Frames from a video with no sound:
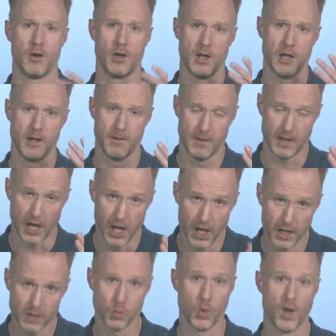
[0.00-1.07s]

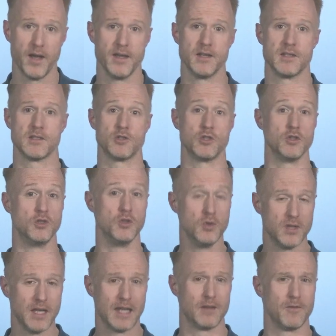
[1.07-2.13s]
hardwired to do
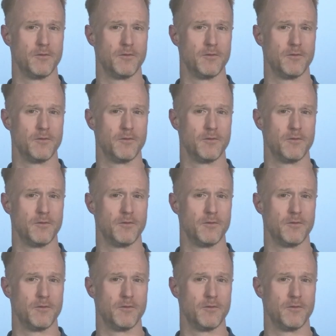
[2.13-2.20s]
that